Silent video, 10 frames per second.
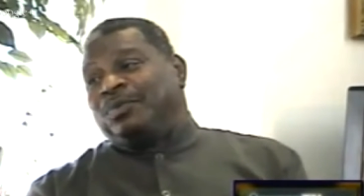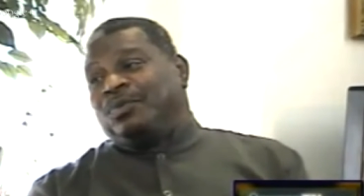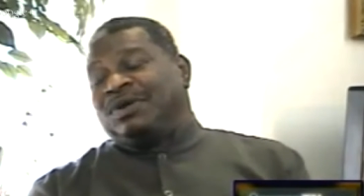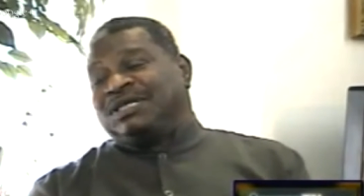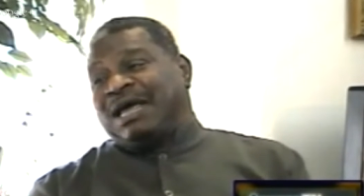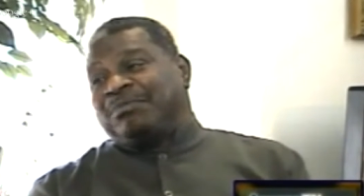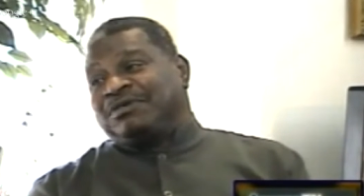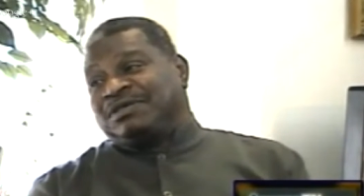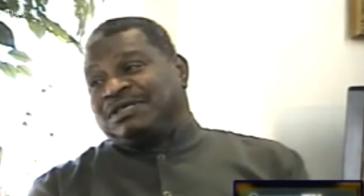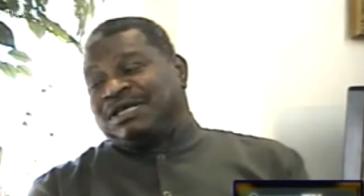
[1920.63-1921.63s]
what type of
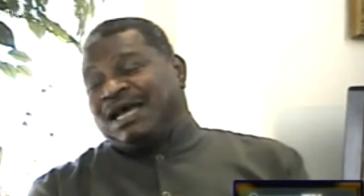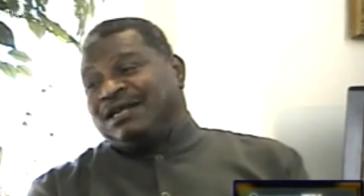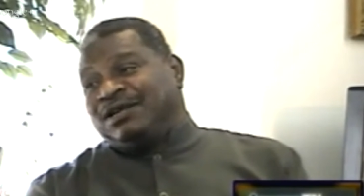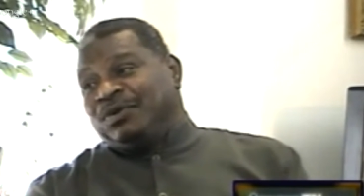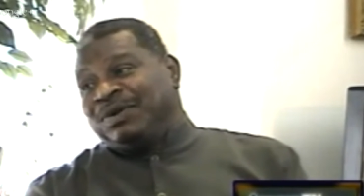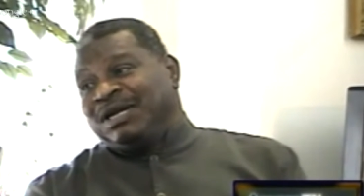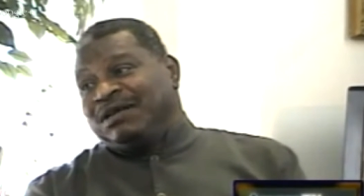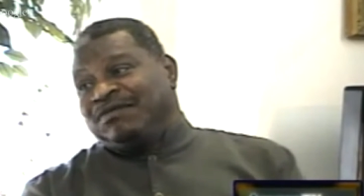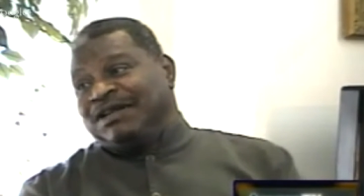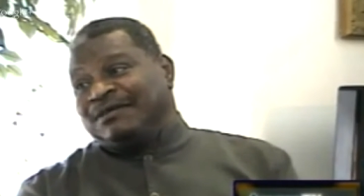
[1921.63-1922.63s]
society do we
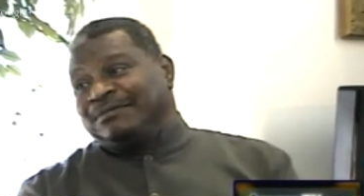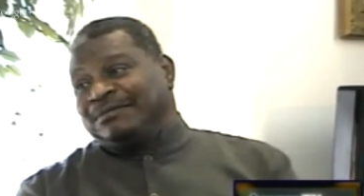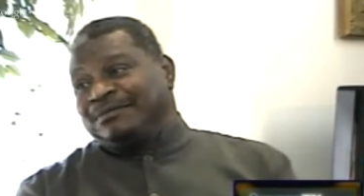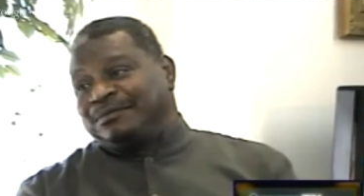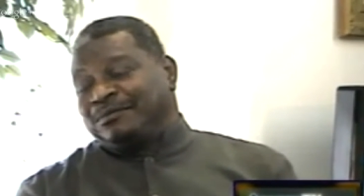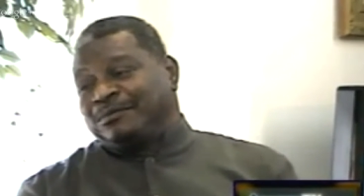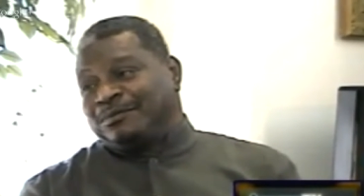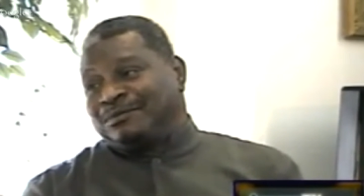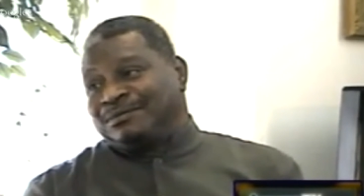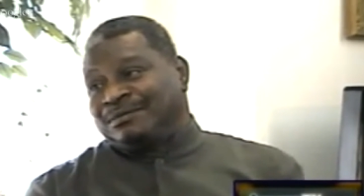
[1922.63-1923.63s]
live in?
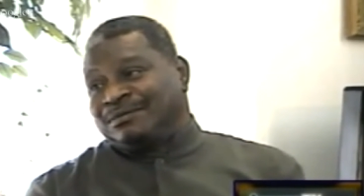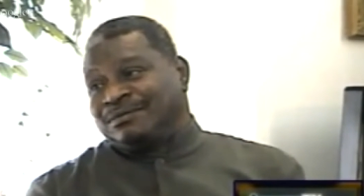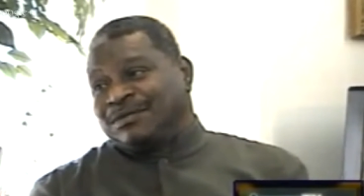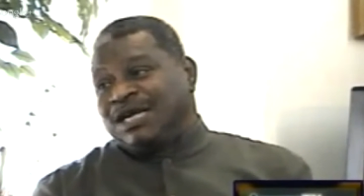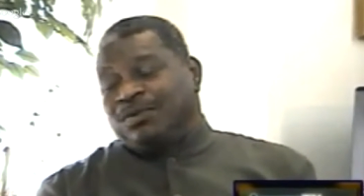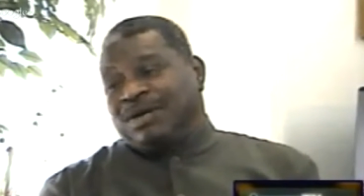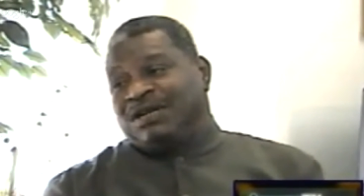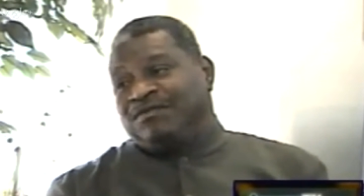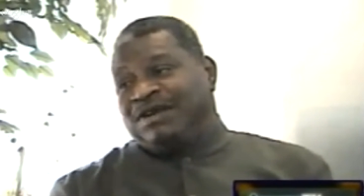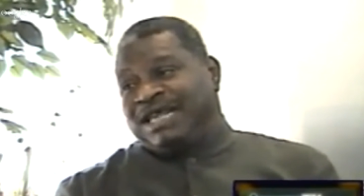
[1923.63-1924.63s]
Mm-hmm. We
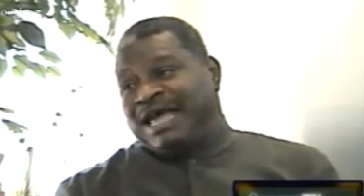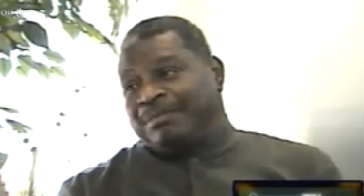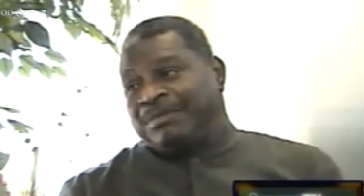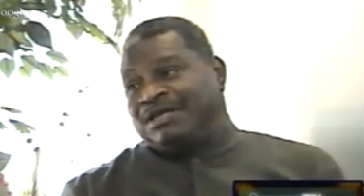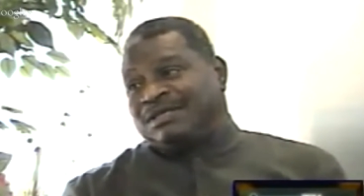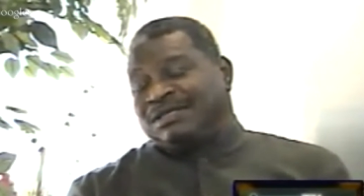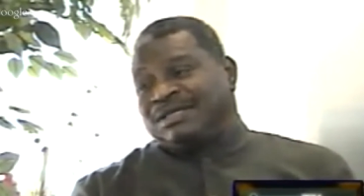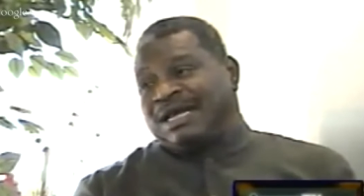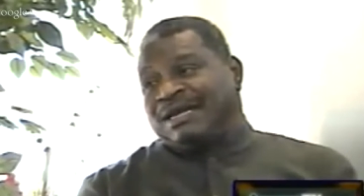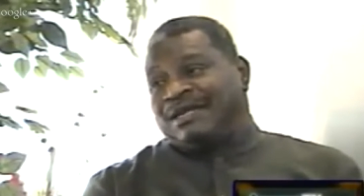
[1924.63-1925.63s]
live in a capitalist
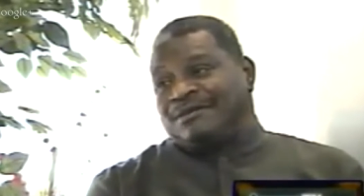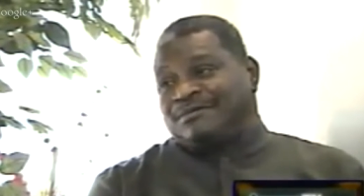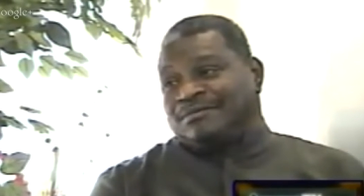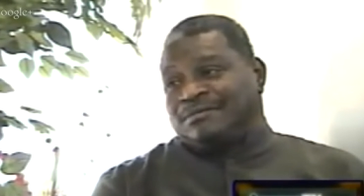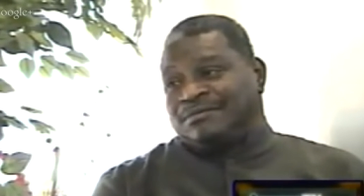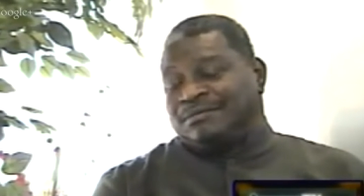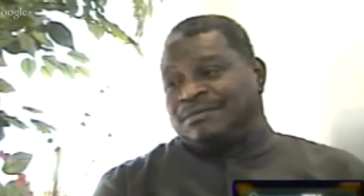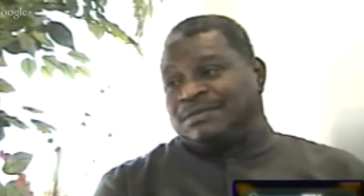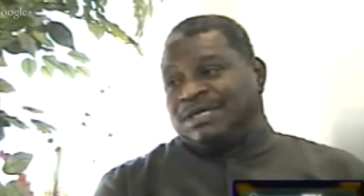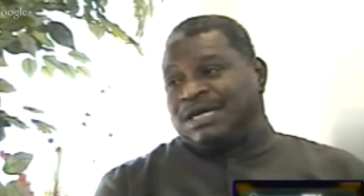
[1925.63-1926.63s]
society. Mm-hmm.
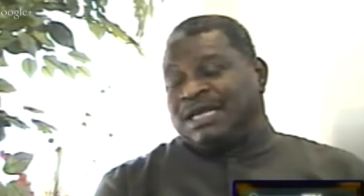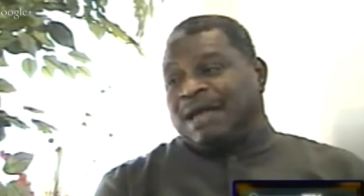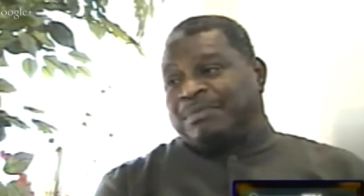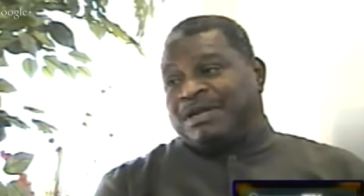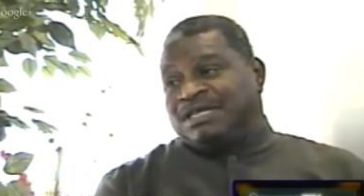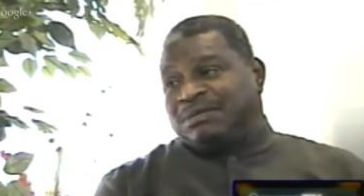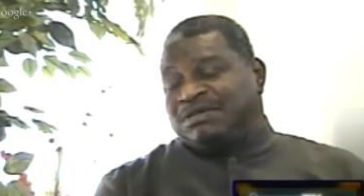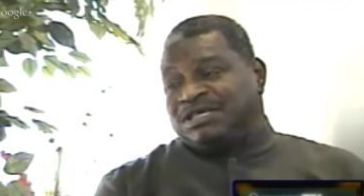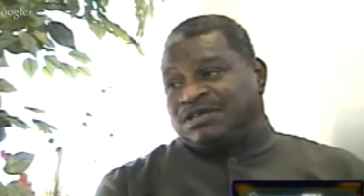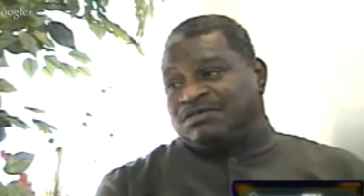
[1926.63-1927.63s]
Capitalism
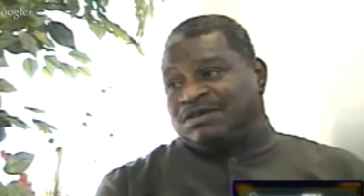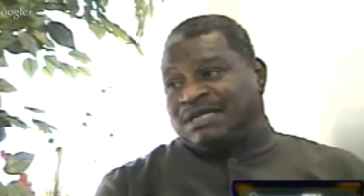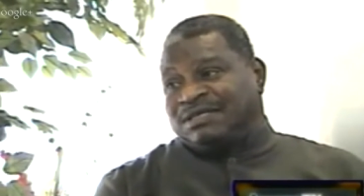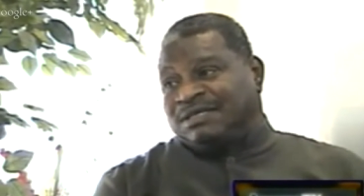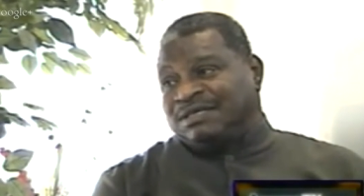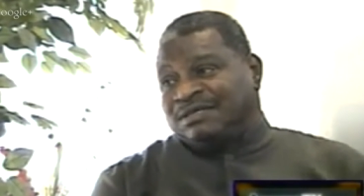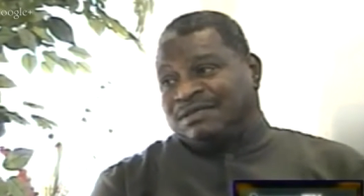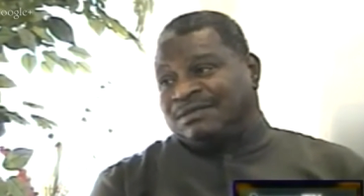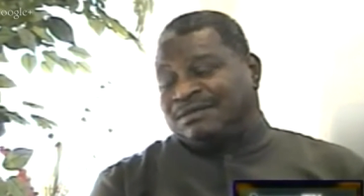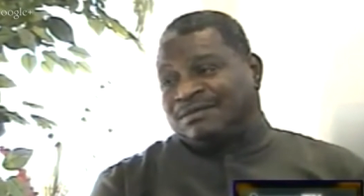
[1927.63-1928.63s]
is in crisis.
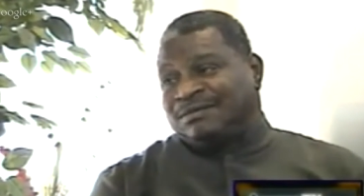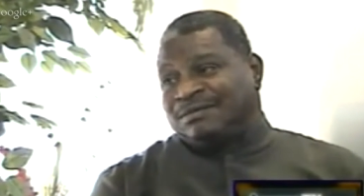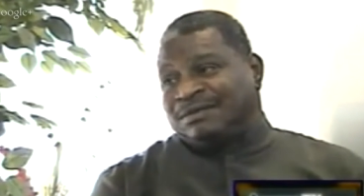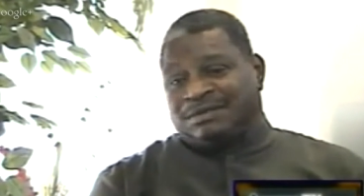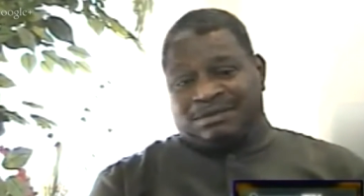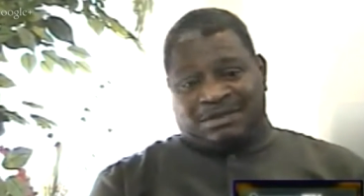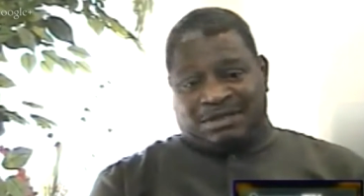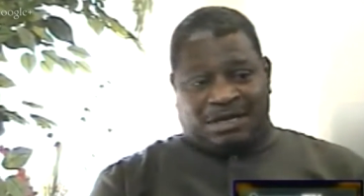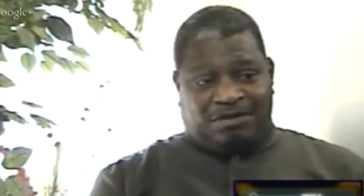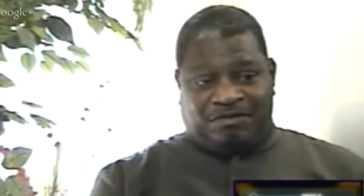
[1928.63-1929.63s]
Mm-hmm.
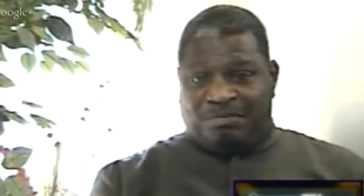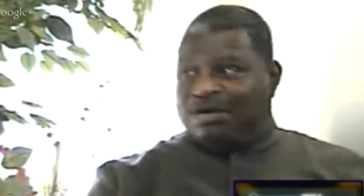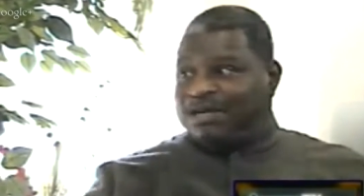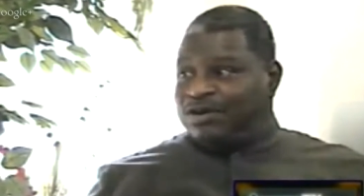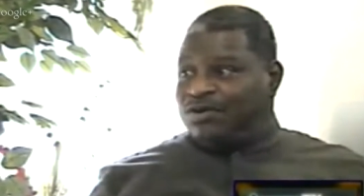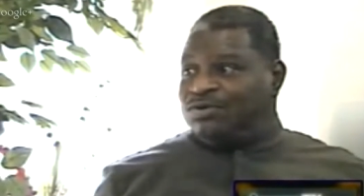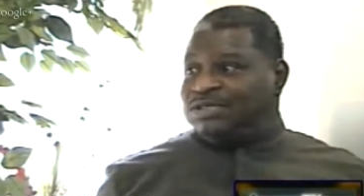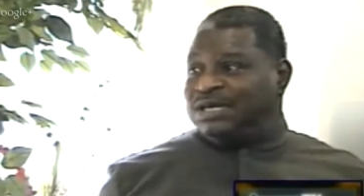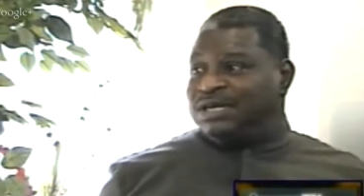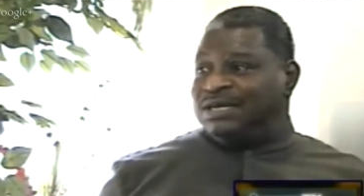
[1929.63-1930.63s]
Everybody knows
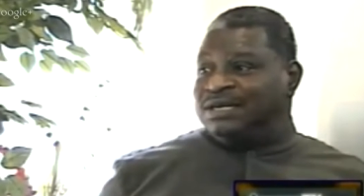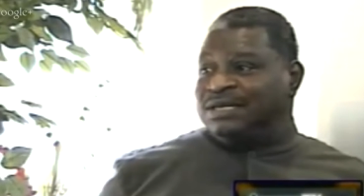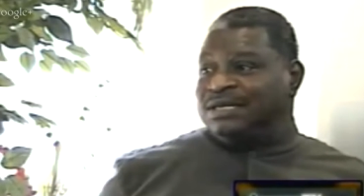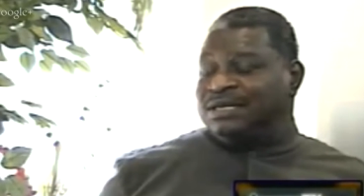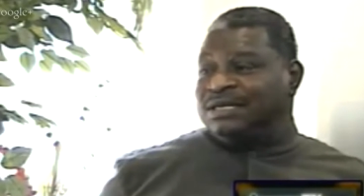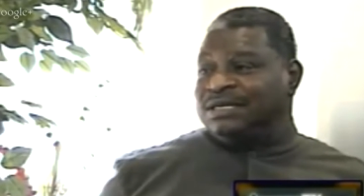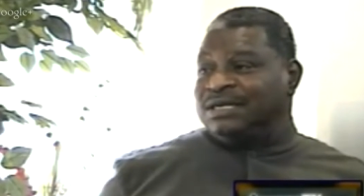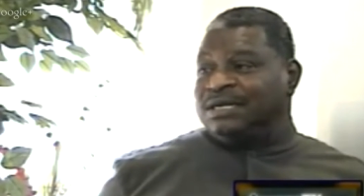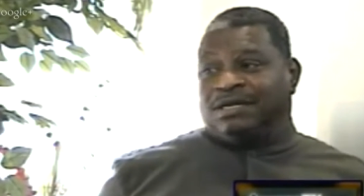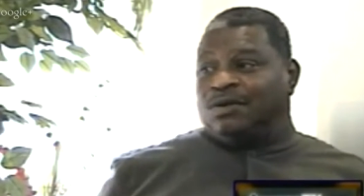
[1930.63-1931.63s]
it.
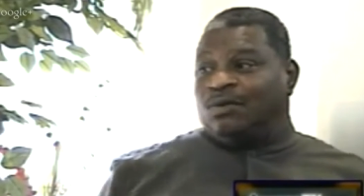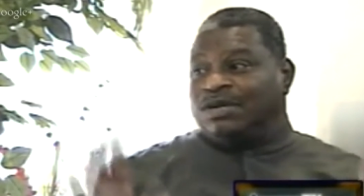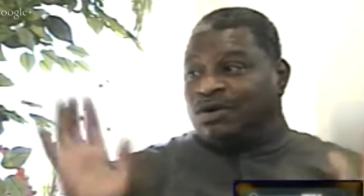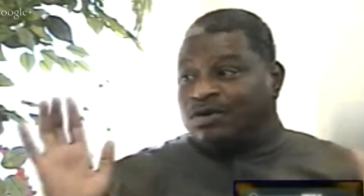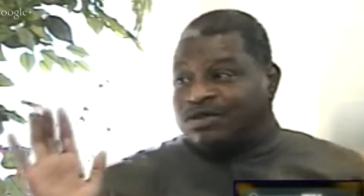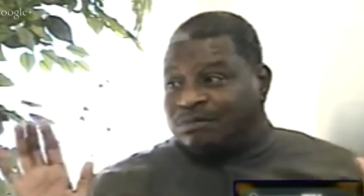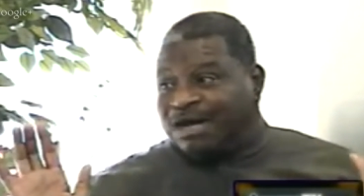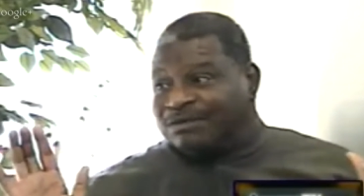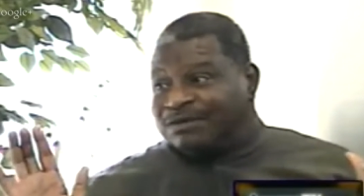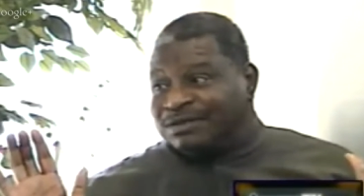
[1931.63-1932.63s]
No one talks
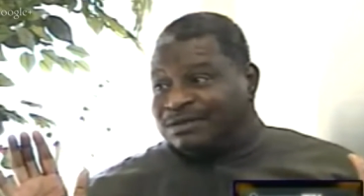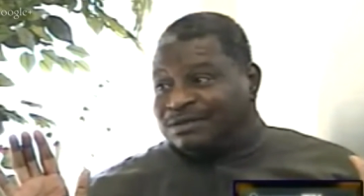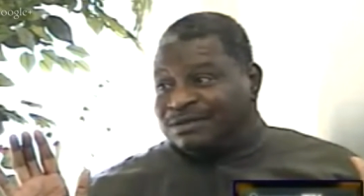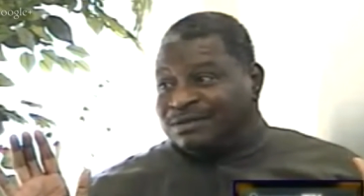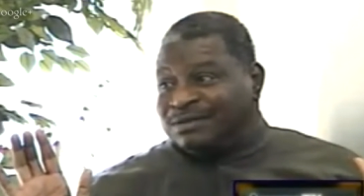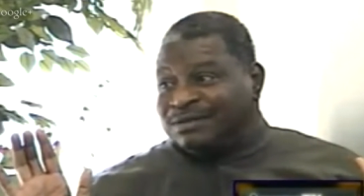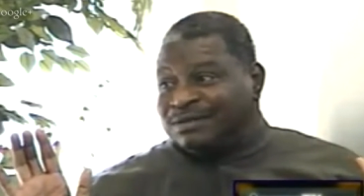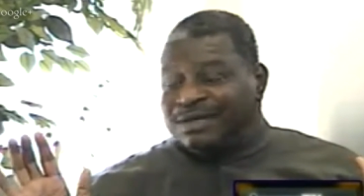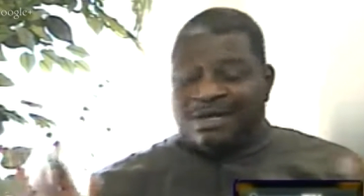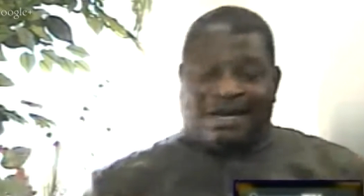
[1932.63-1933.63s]
about it.
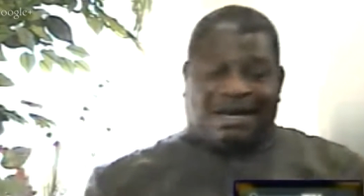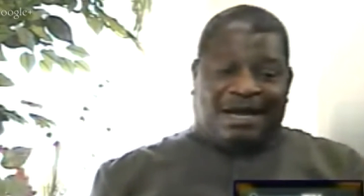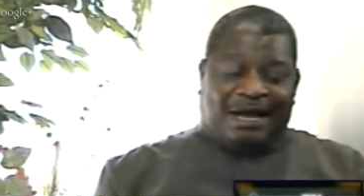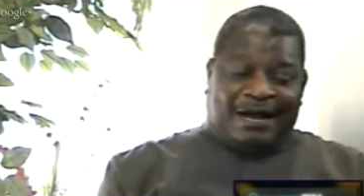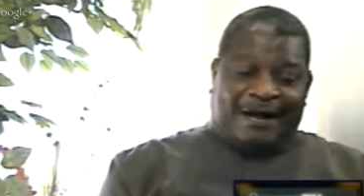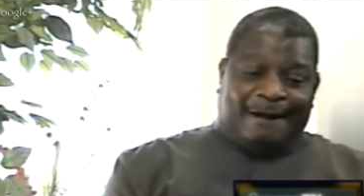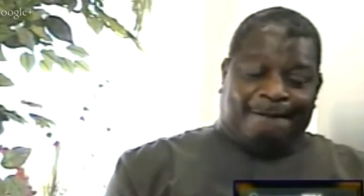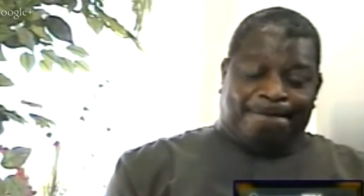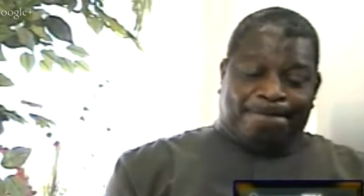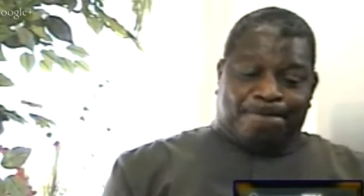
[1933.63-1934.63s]
Mm-hmm.
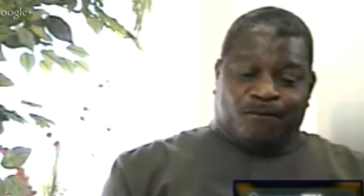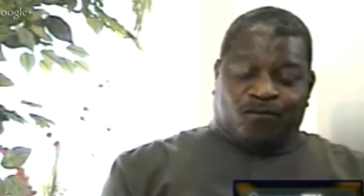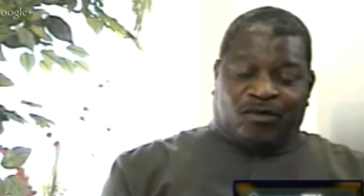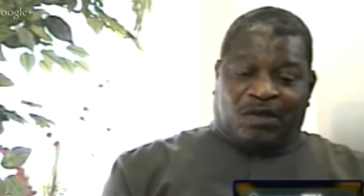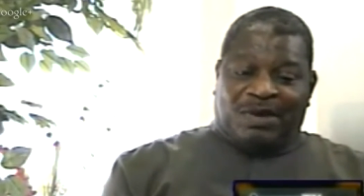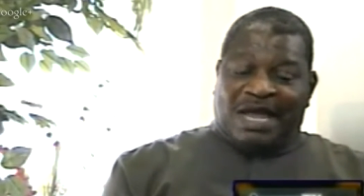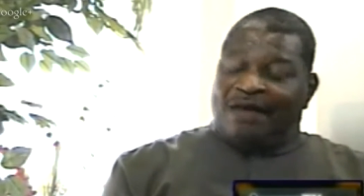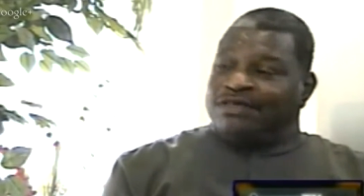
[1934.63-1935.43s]
Um, we have a